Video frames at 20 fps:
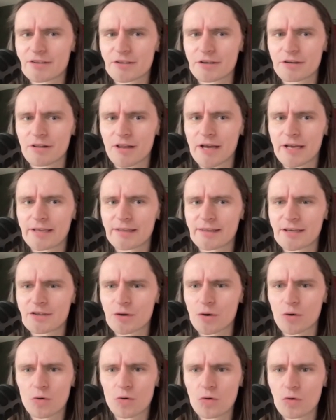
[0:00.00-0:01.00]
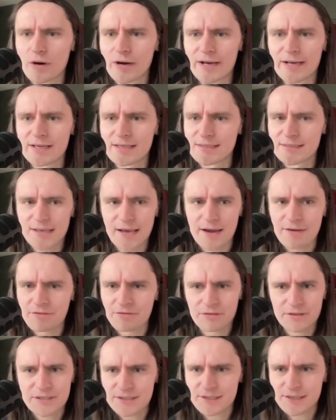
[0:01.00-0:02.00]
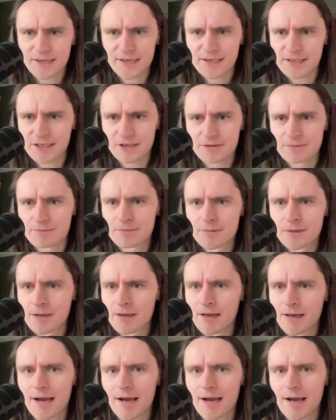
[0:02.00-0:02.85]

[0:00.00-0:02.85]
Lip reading: So like there's always every stadium